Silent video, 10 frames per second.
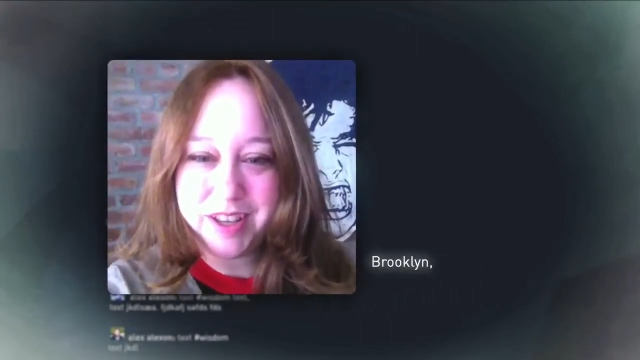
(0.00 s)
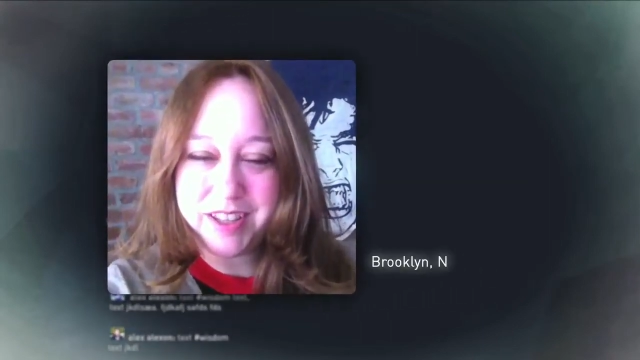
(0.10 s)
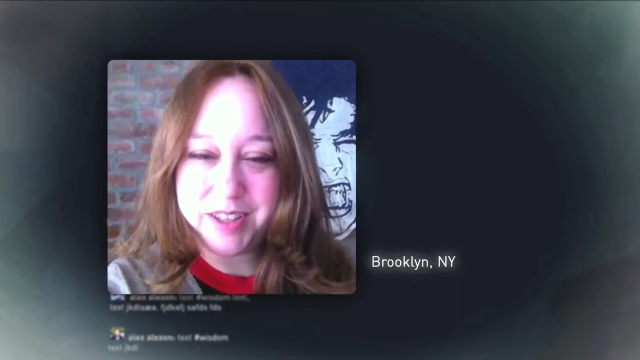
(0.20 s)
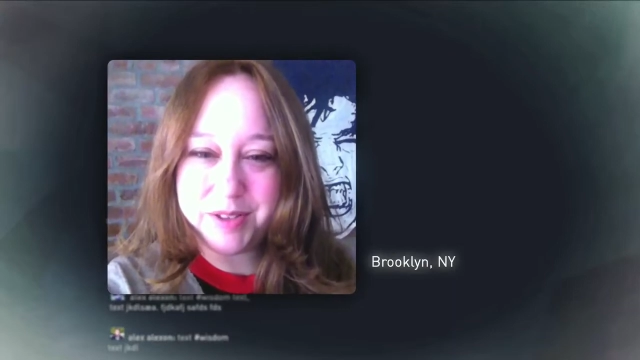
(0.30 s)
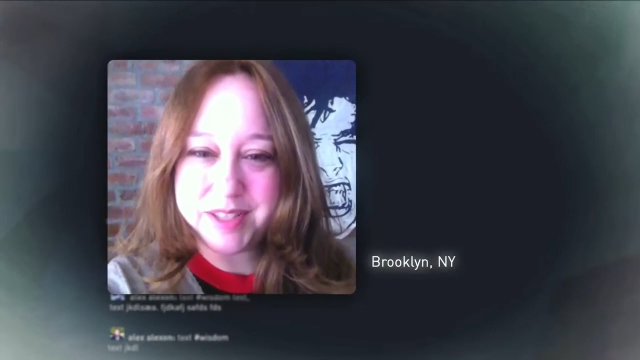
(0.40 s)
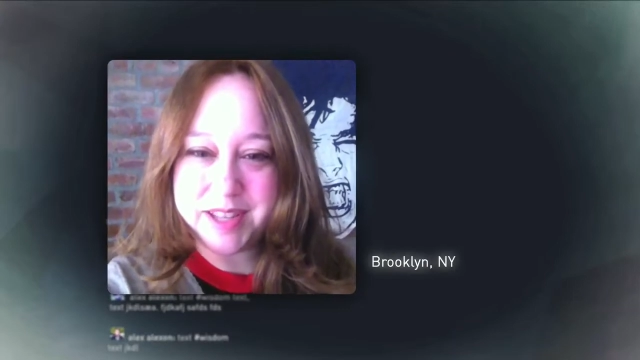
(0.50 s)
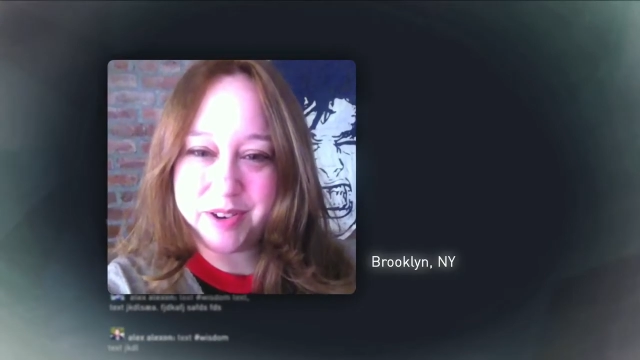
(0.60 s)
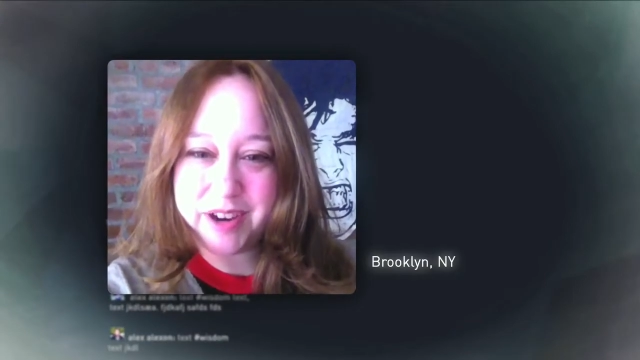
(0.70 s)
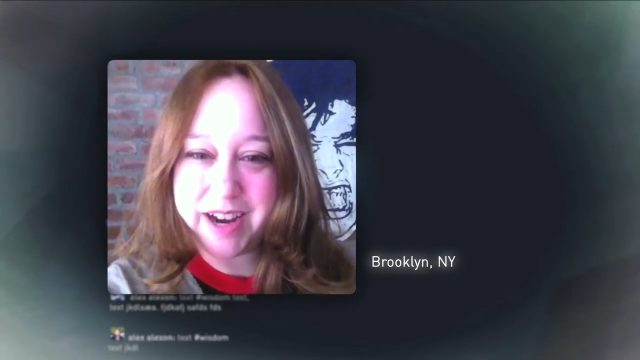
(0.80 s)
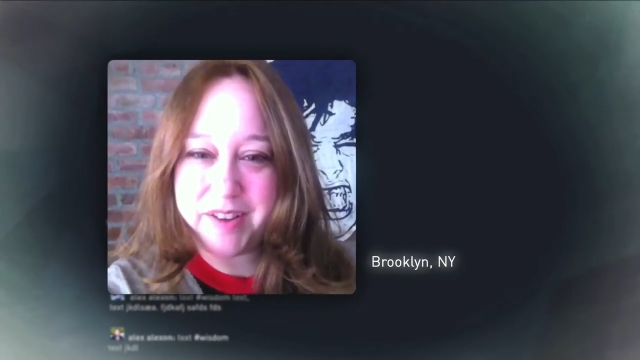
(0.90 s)
use their
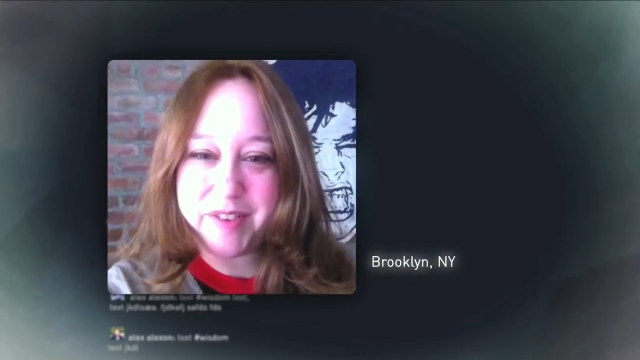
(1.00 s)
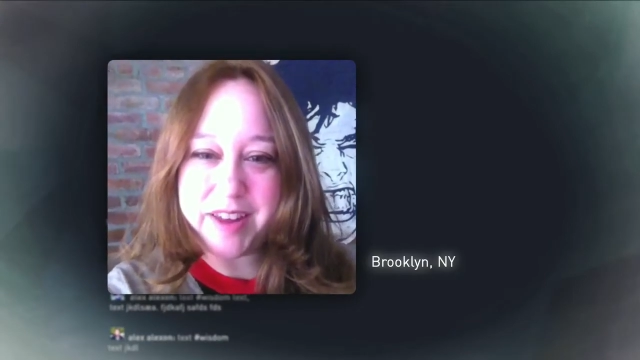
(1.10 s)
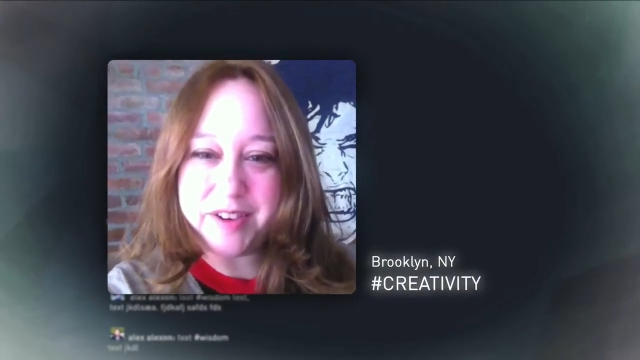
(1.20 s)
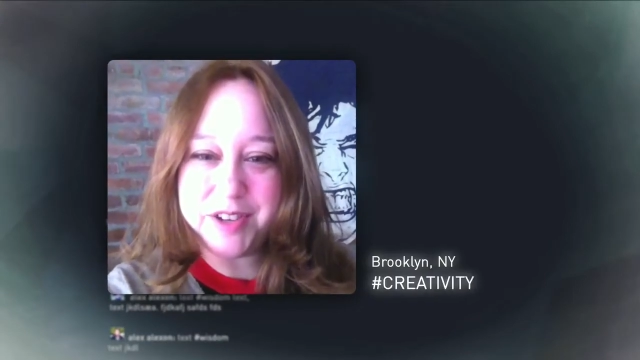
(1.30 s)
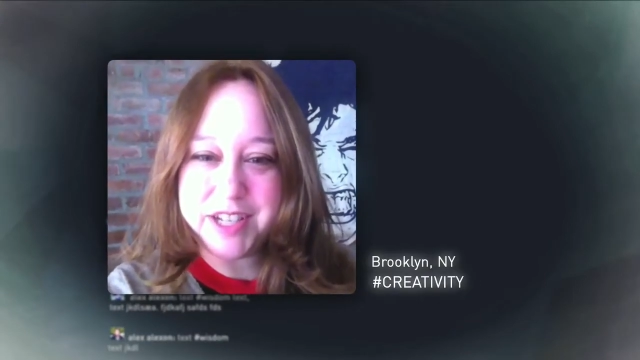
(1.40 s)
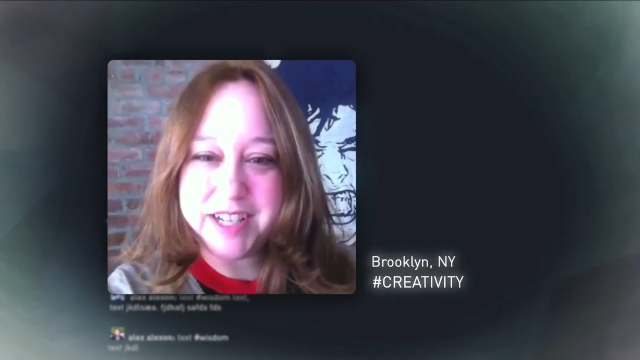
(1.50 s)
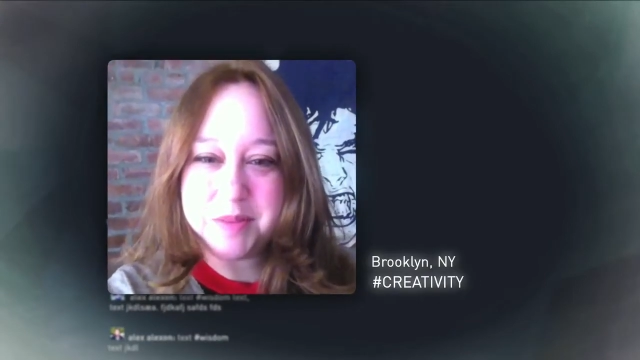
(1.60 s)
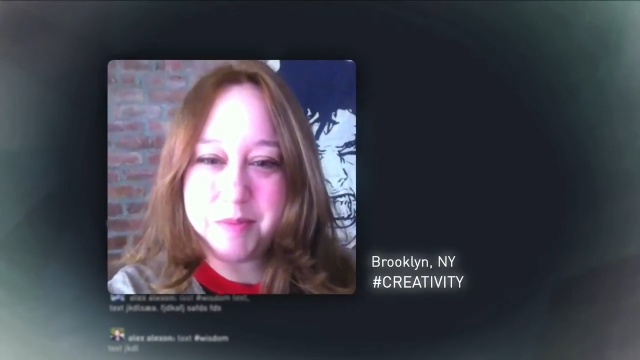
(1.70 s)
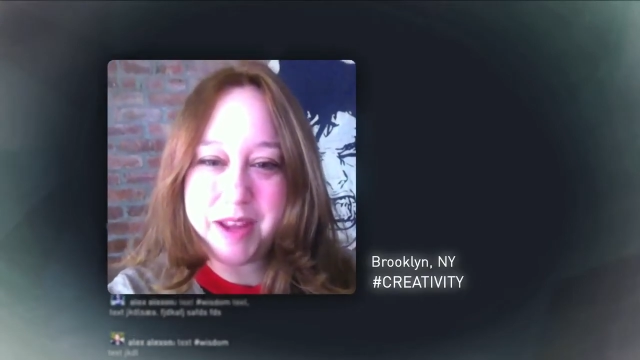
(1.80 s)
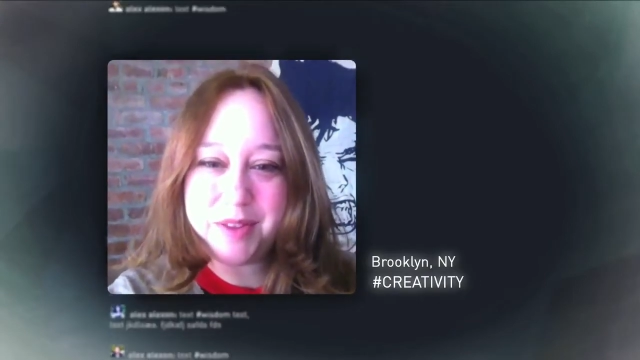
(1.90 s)
creative energy to
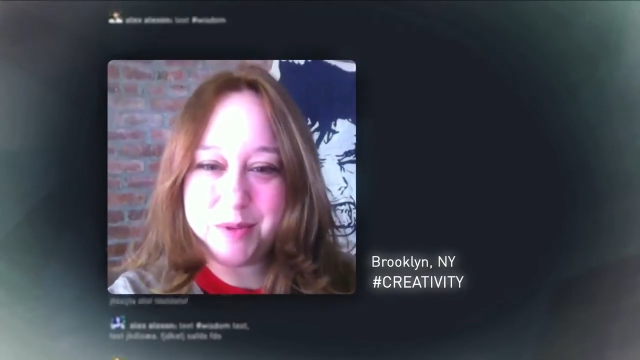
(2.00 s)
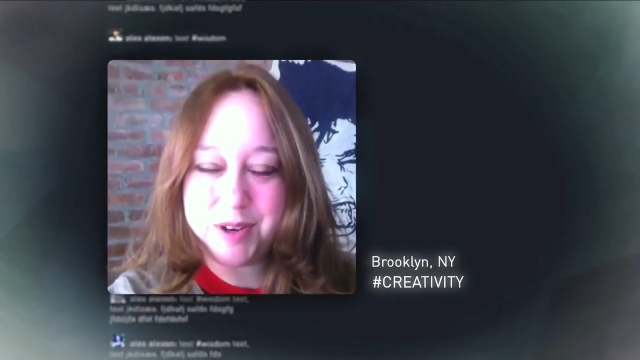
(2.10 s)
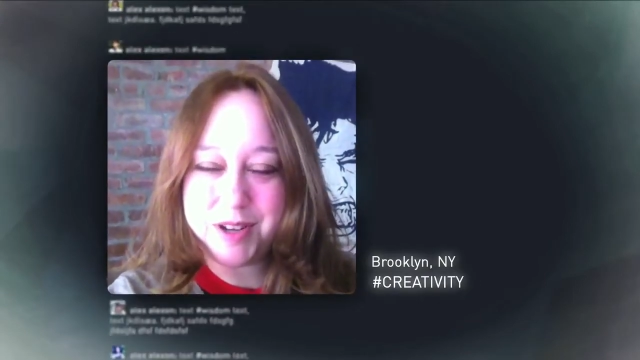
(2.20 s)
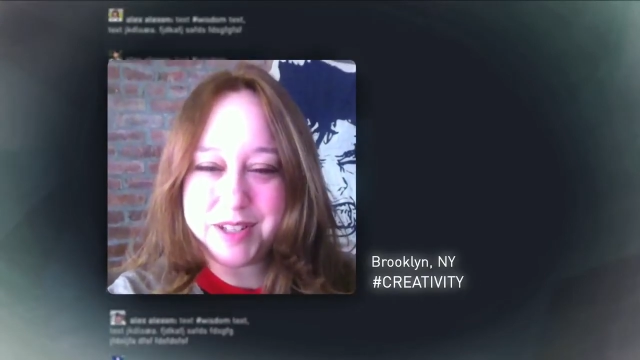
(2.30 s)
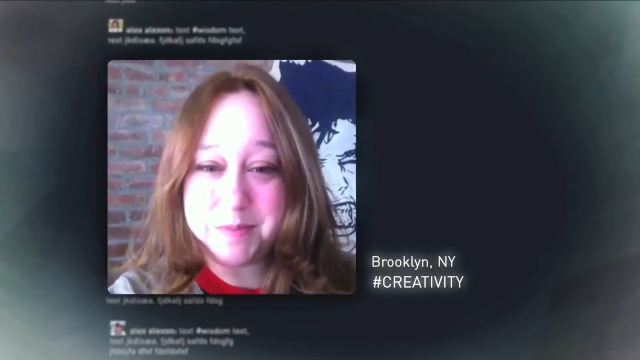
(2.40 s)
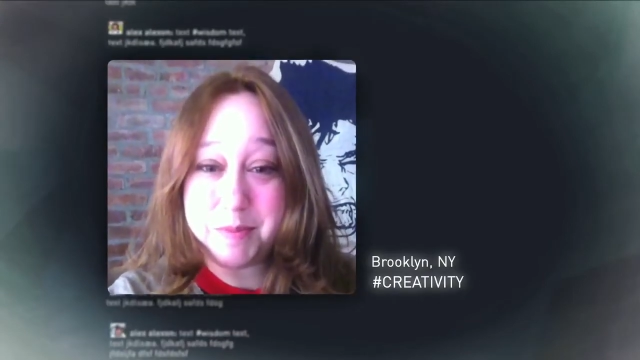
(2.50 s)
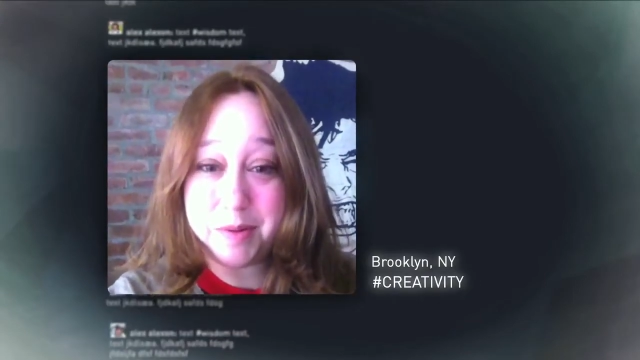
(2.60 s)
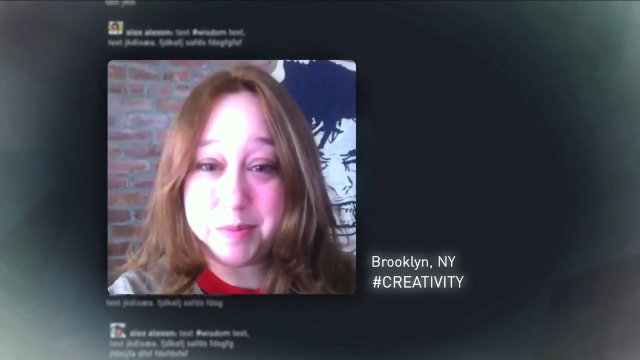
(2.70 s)
make the world a better